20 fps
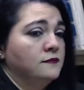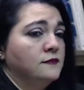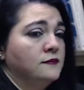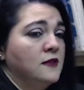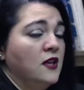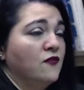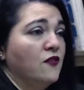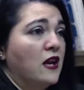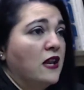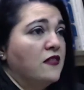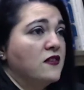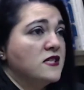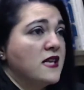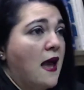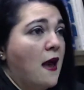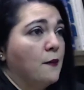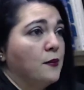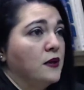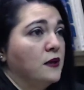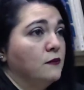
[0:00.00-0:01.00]
if anything's
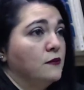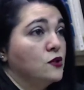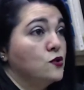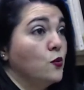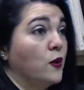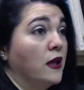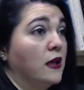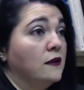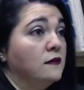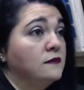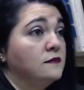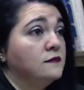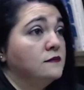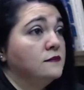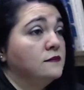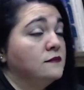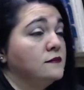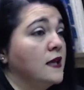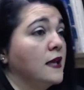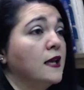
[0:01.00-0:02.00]
happened in between,
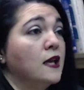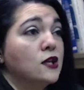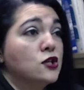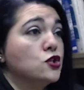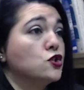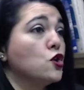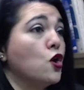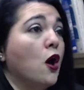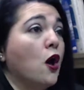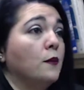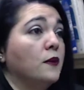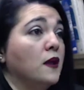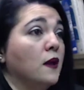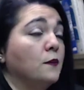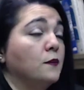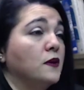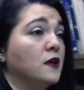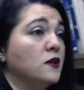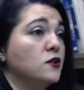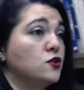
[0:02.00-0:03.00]
they can just call me up,
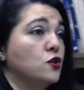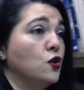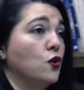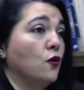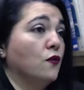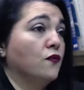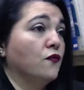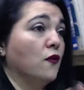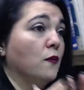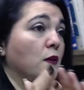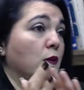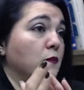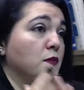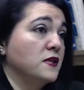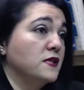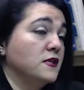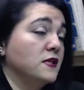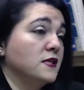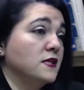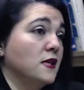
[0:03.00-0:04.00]
because you go from a
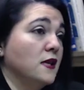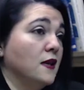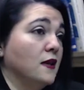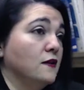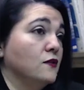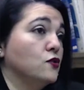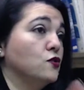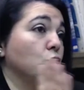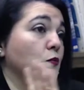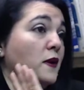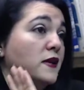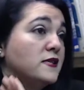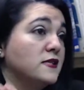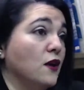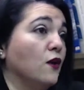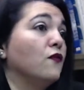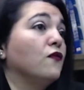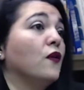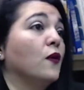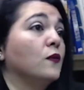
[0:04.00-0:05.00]
business line to my
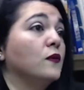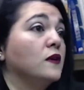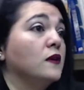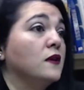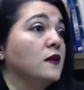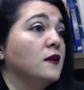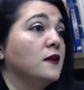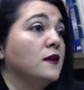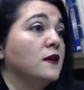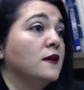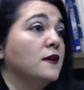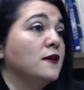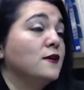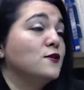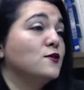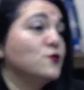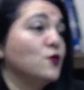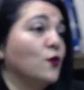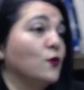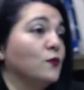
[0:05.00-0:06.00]
cell phone.
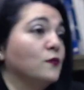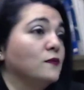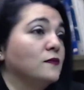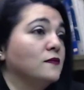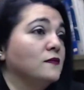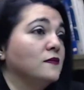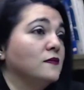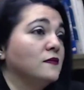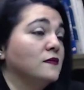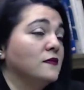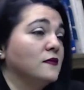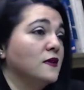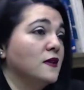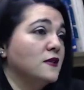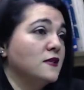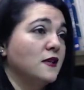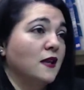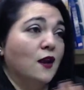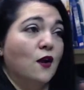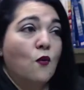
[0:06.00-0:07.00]
So
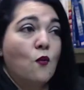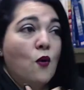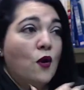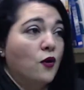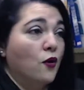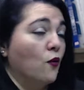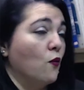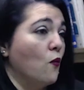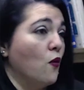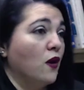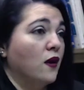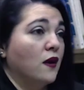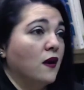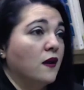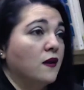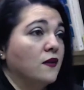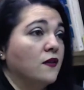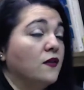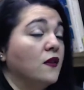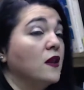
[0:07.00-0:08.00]
it's like a one-on-one
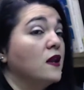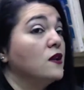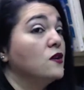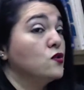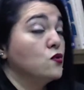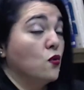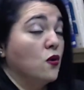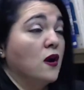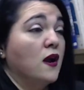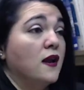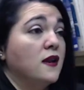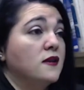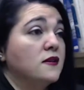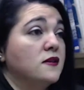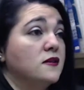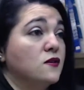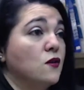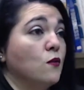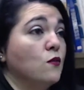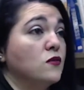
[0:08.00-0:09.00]
kind of thing. And a tour guide
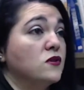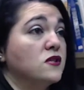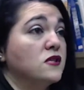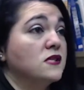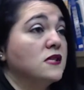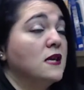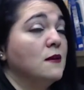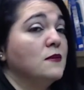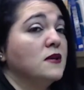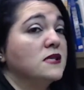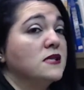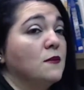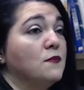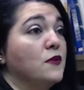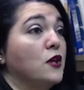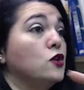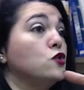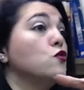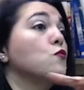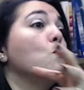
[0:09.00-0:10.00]
is almost the same, except
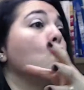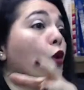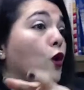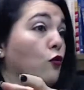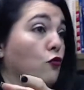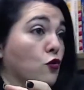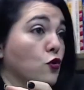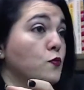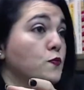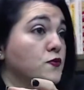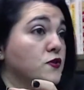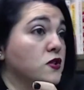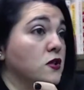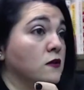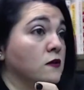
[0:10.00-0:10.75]
they do more groups.